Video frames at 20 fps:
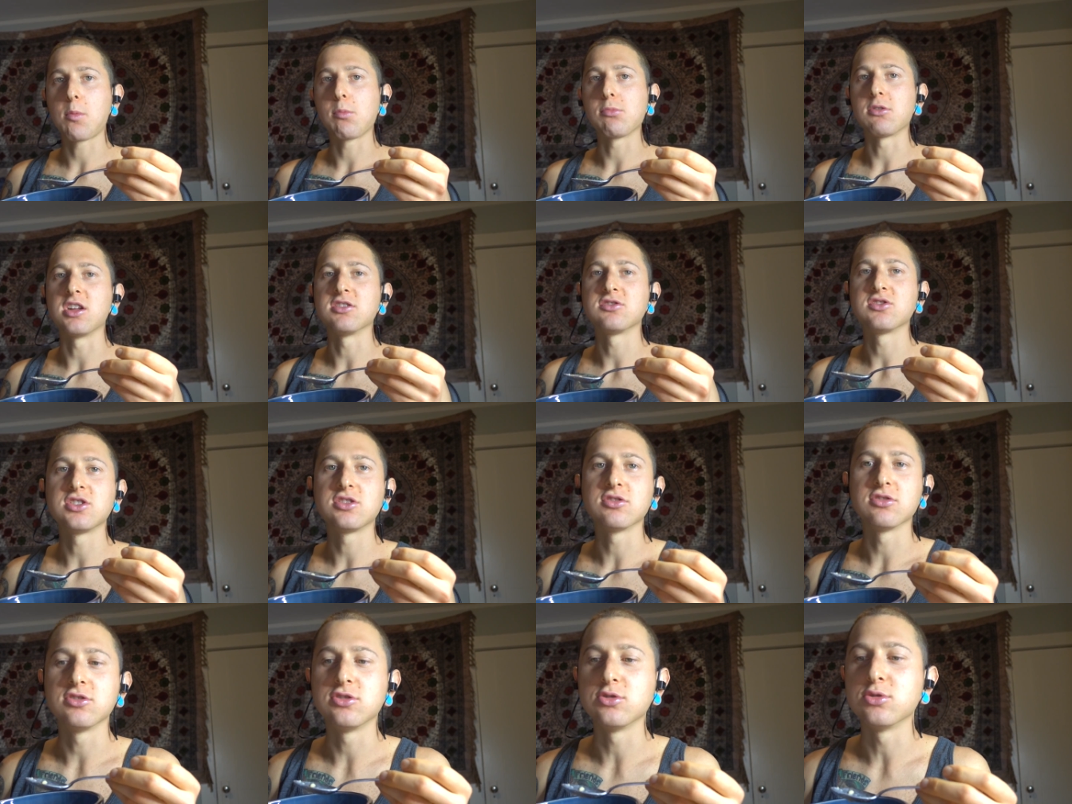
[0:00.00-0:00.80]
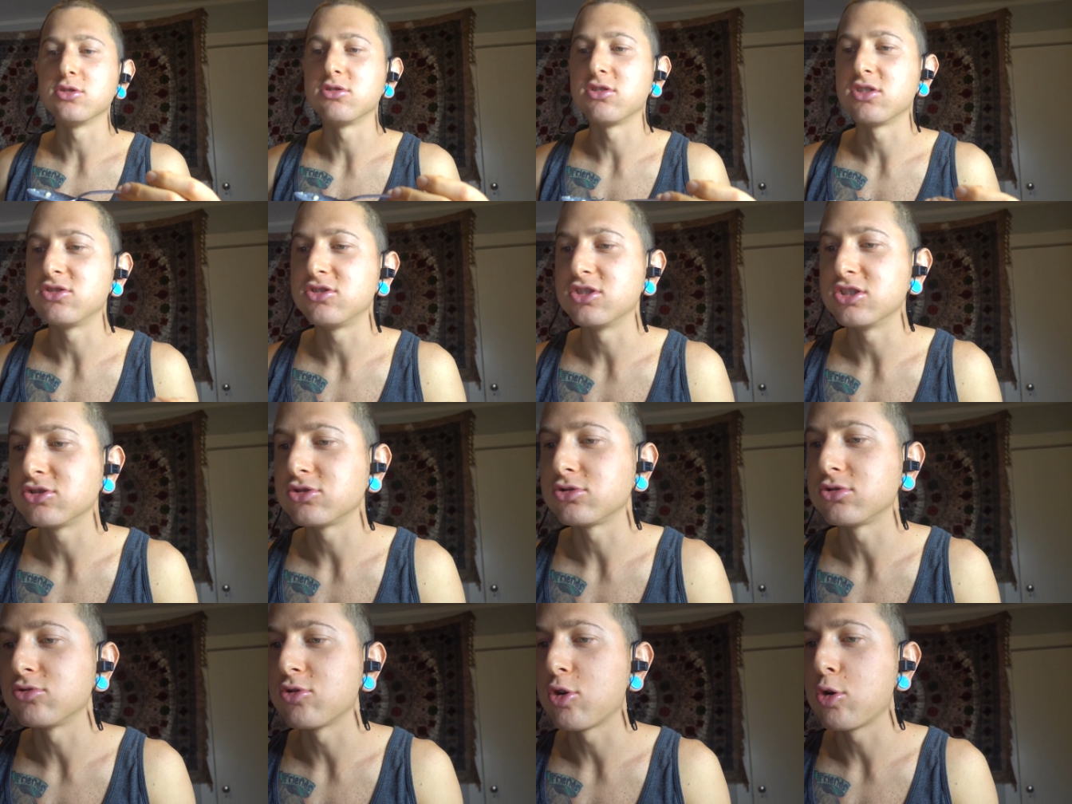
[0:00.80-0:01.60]
But I think you're doing the
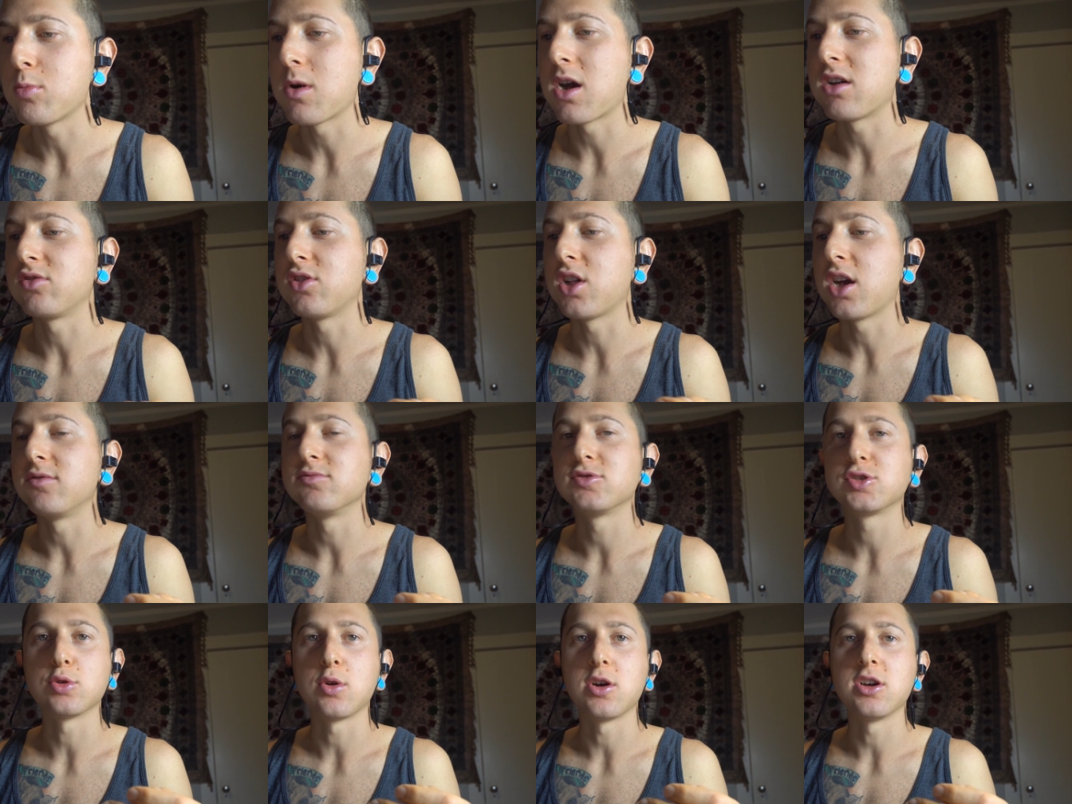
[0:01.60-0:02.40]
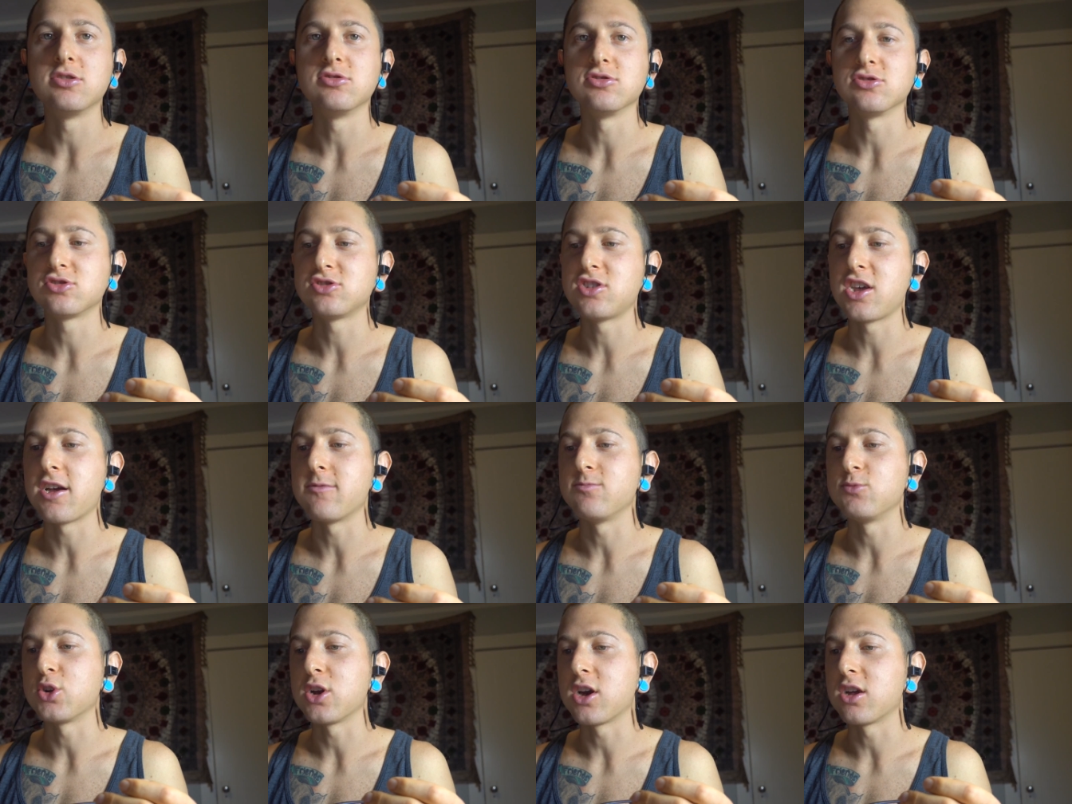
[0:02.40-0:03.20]
digital nomad life, so I
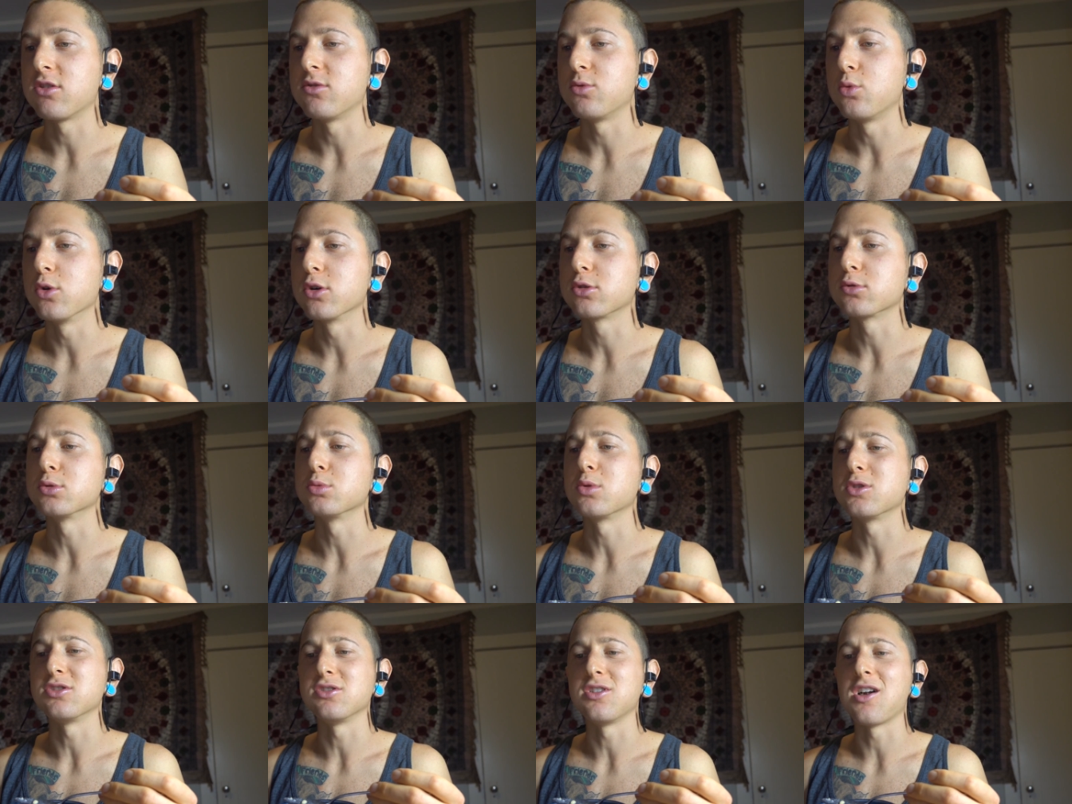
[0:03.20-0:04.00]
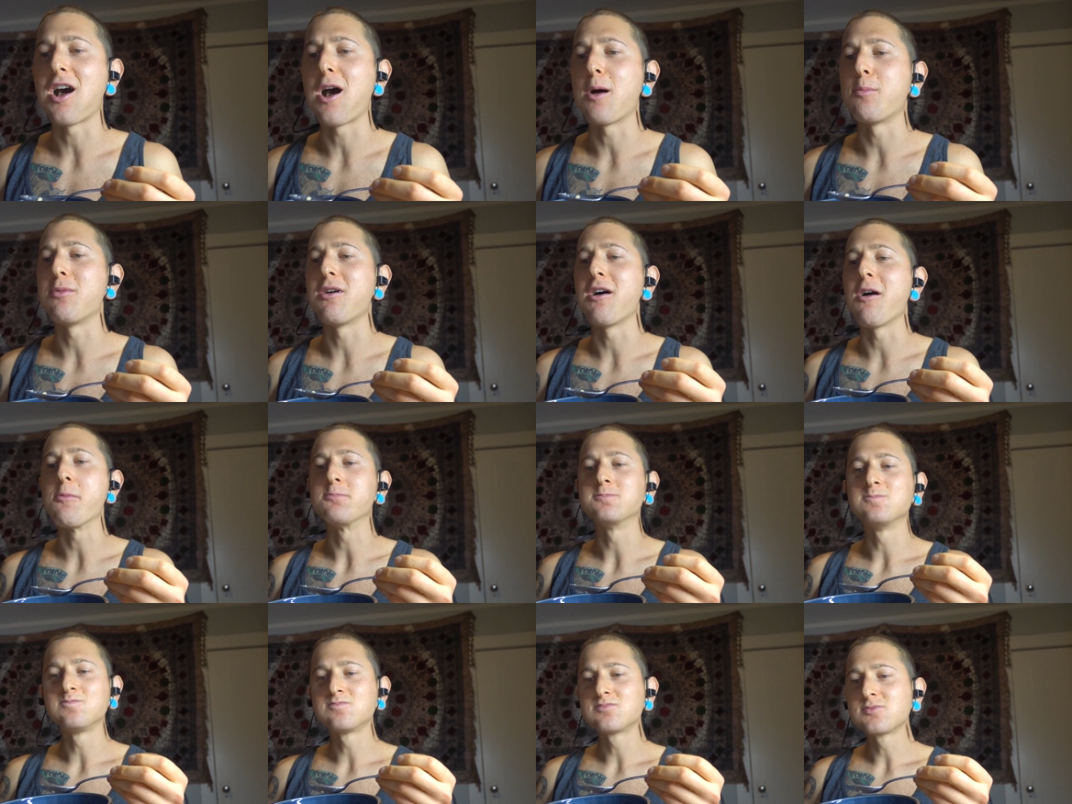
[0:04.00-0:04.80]
understand. You gotta work with what you got,
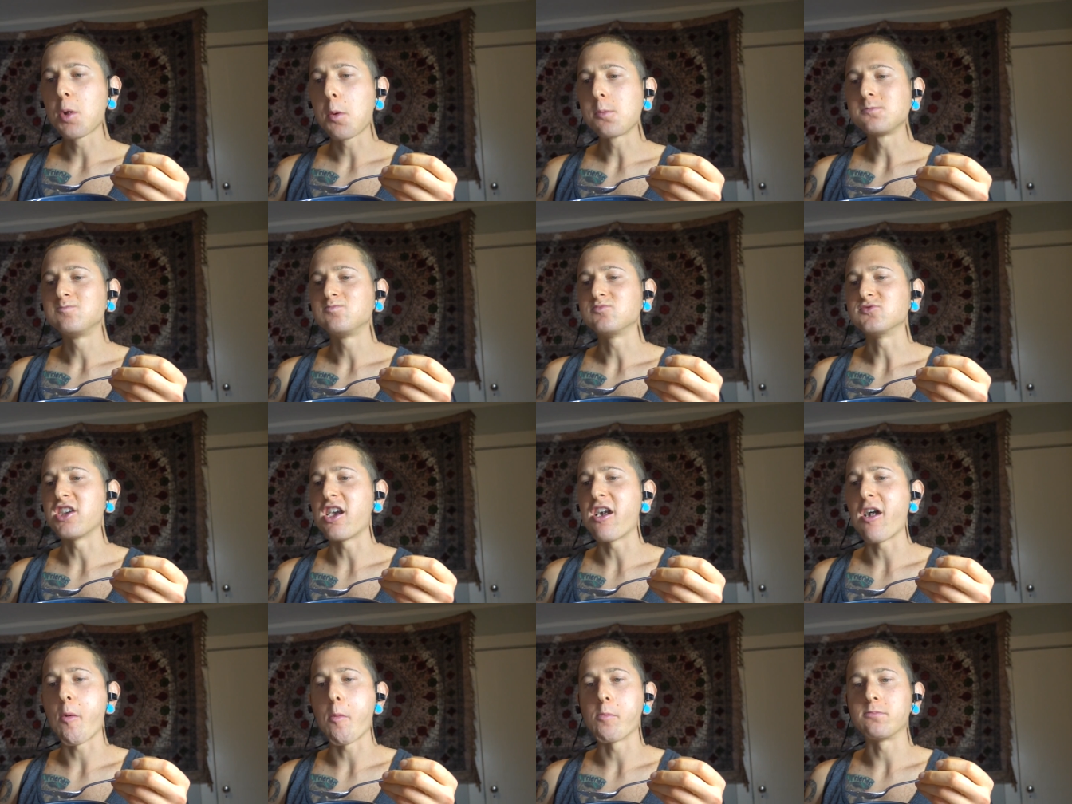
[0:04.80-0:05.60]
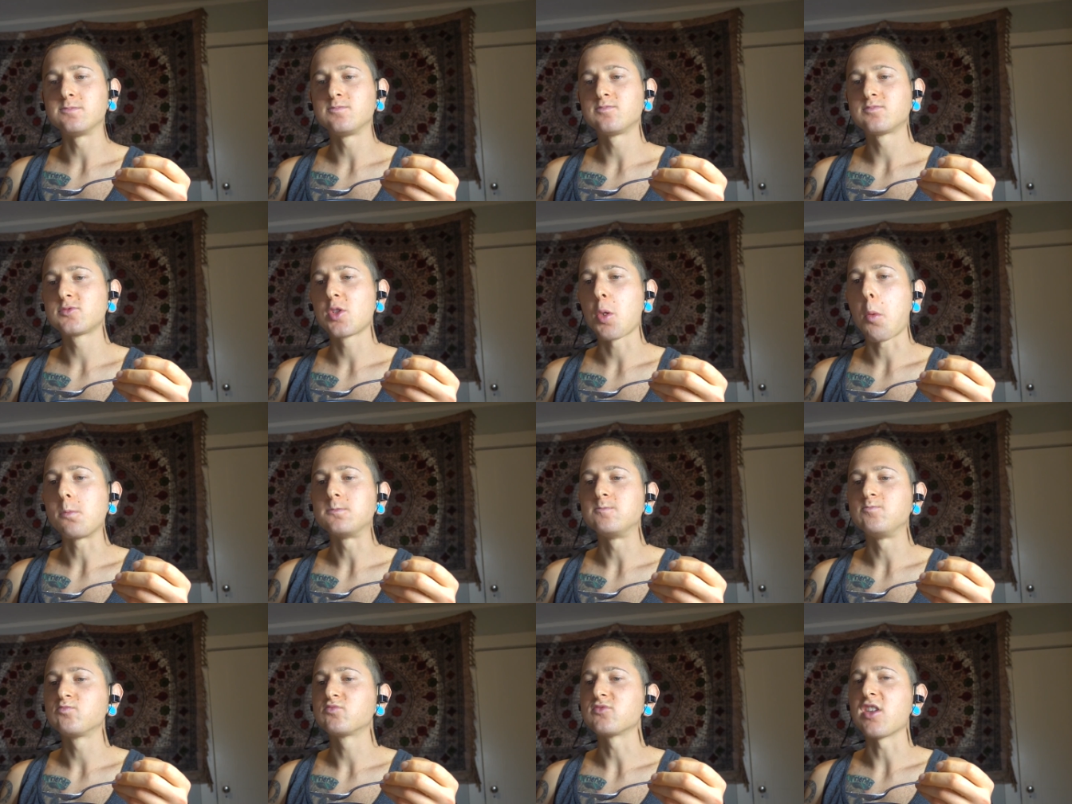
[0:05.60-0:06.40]
but damn,
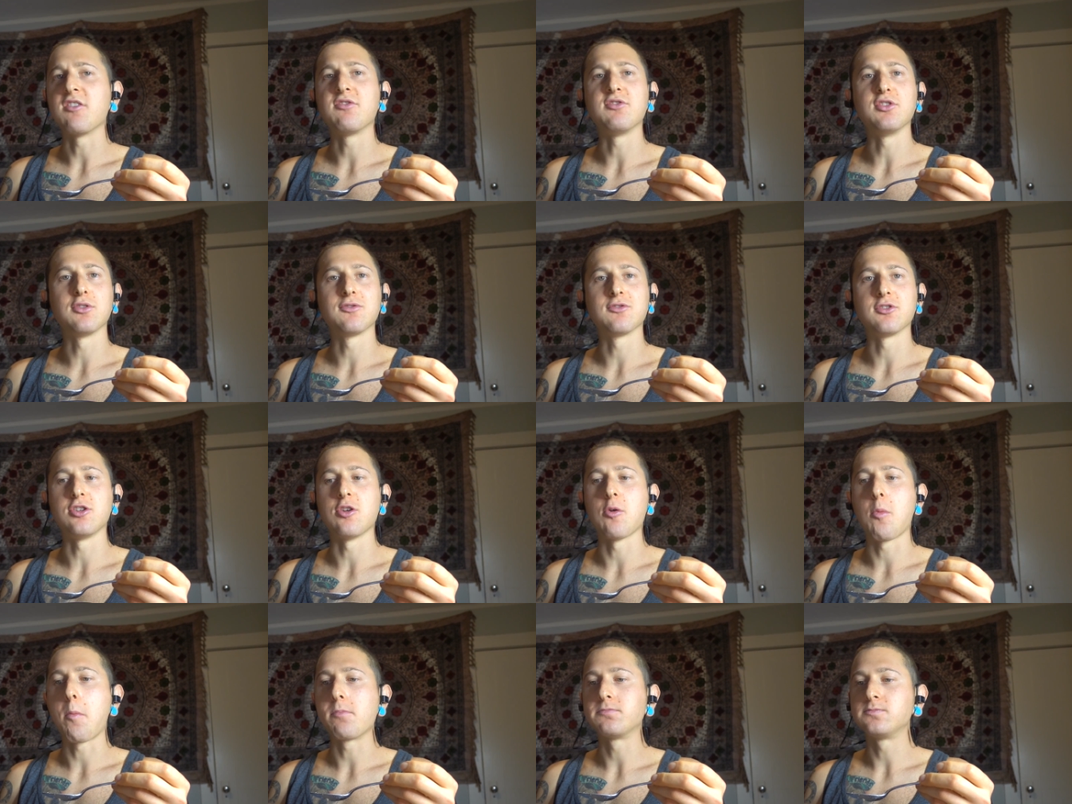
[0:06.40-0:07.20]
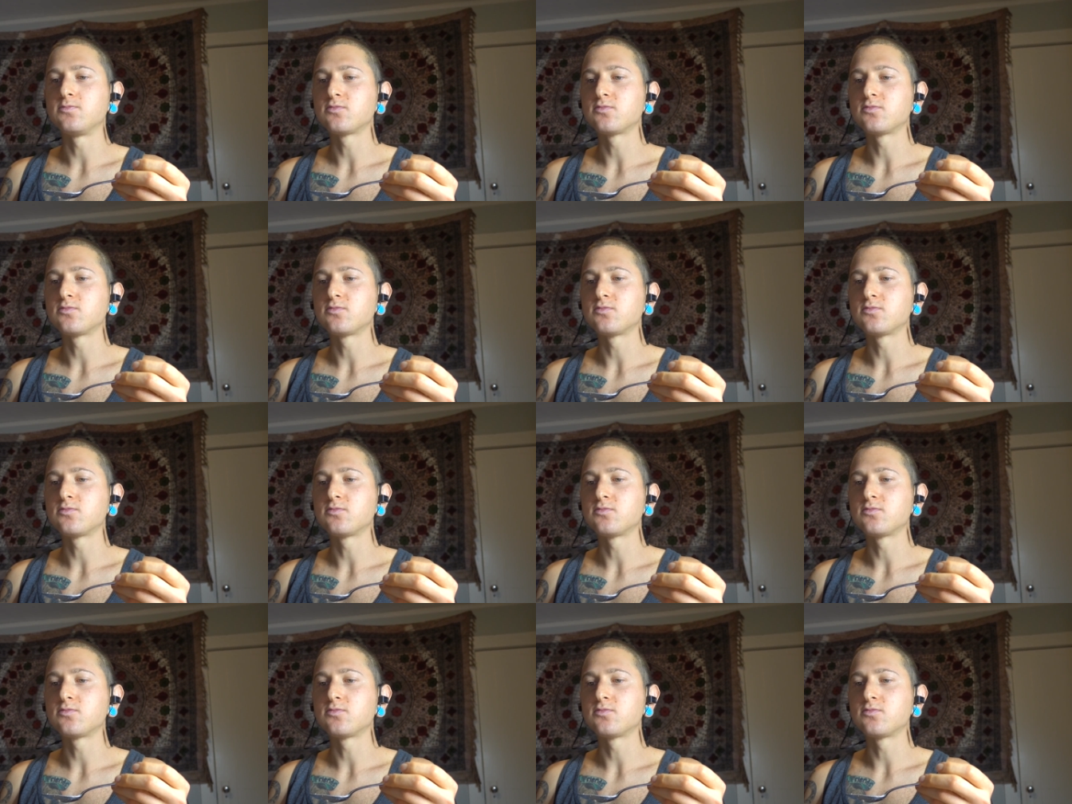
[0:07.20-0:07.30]
I feel for you.